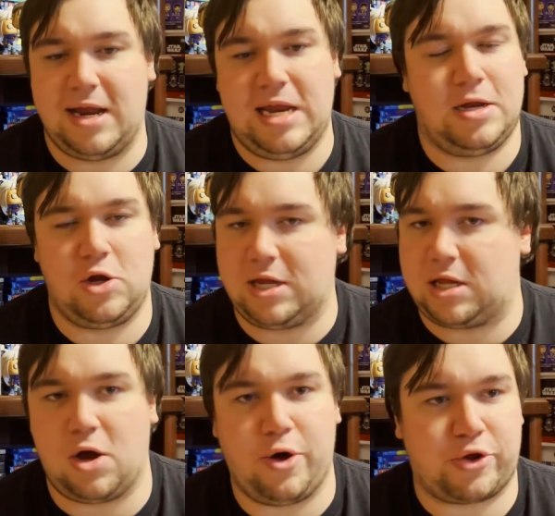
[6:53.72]
and you get to
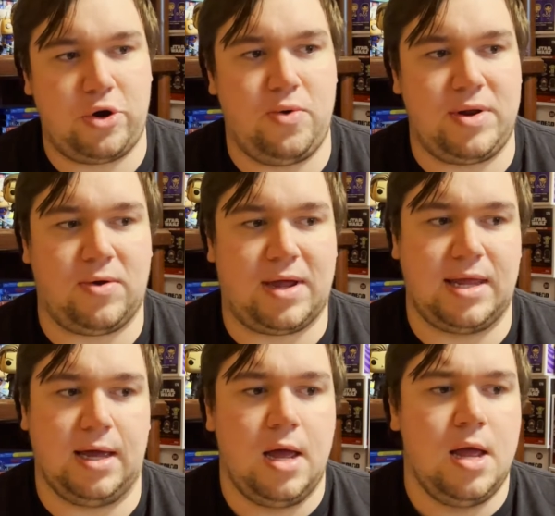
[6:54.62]
go through and you get
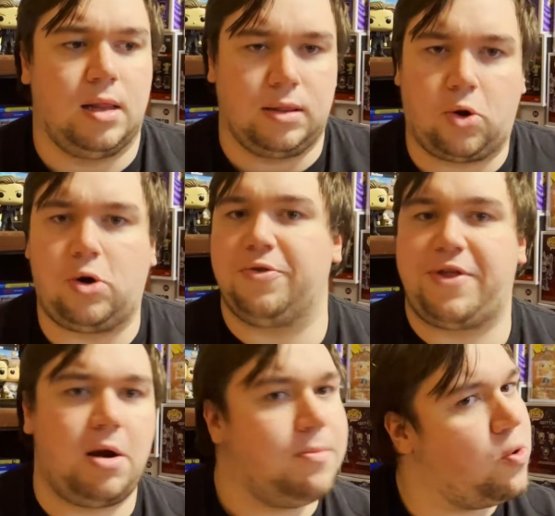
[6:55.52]
to learn
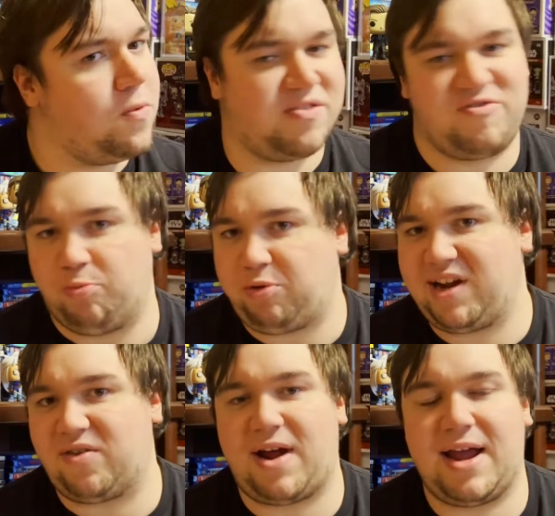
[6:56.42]
their moves if you play
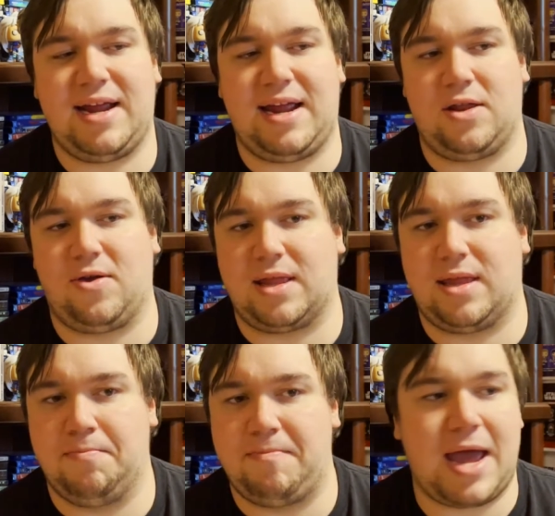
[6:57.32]
it right, and you get
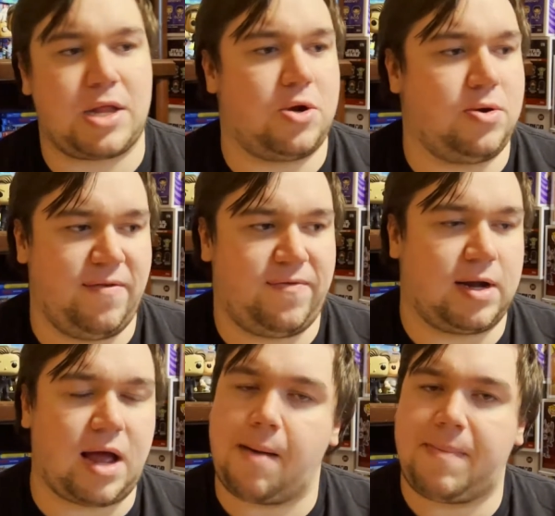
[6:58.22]
to master different
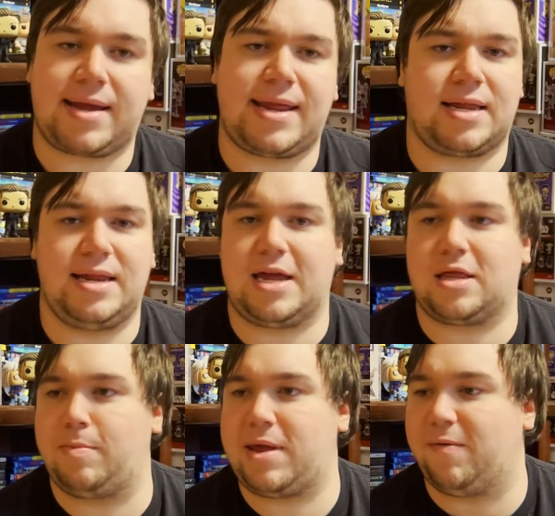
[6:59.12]
combat
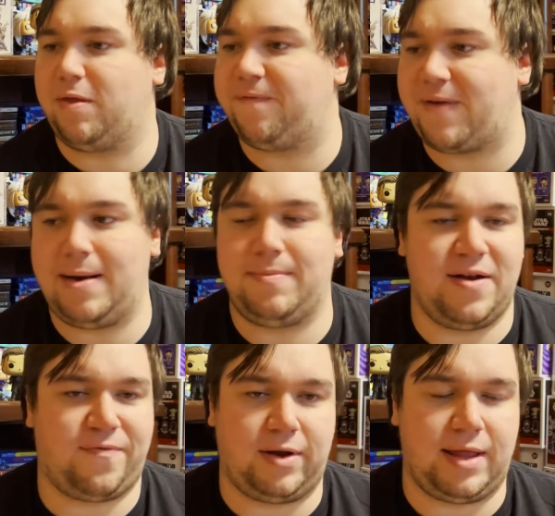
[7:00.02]
techniques and be able to fight them
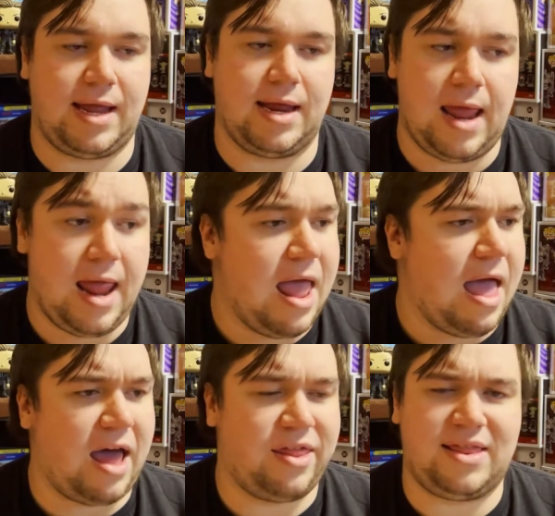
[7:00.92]
differently. And
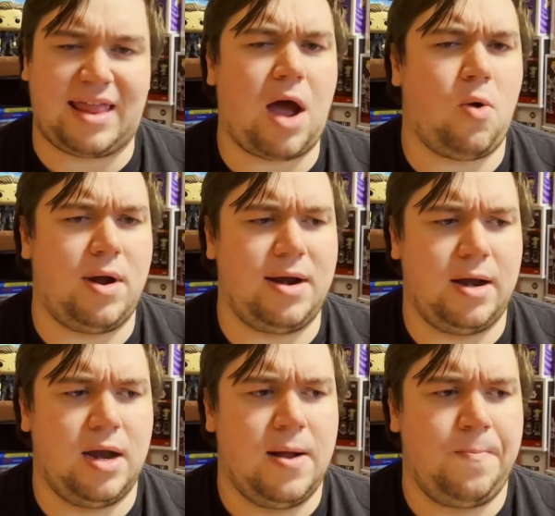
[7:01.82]
I think that one
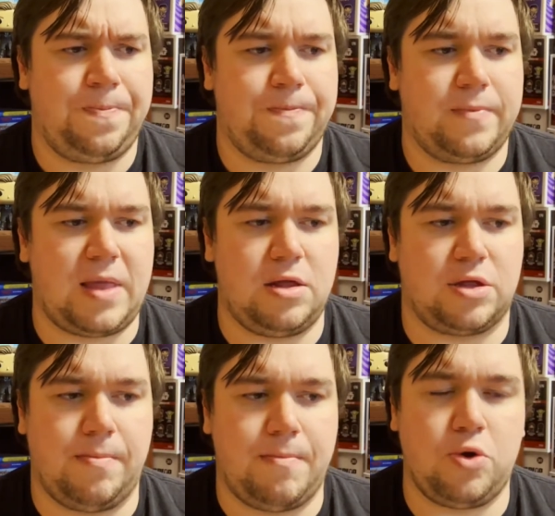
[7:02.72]
is
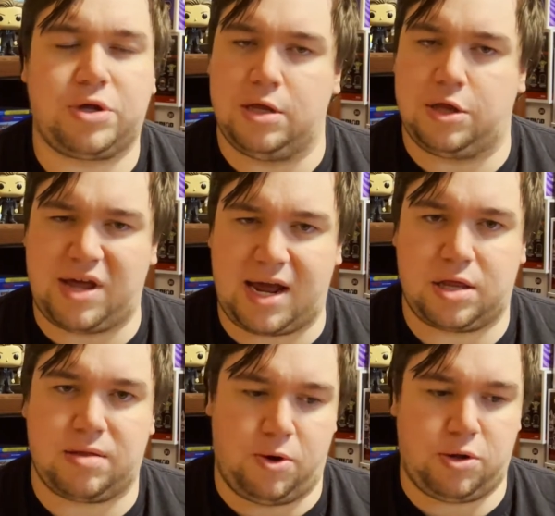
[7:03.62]
the most
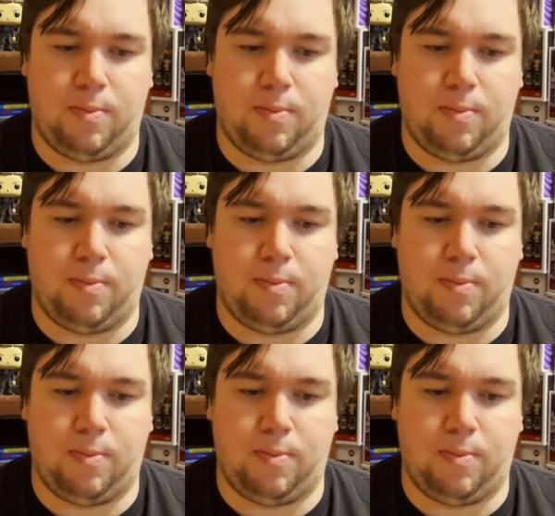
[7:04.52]
concise, most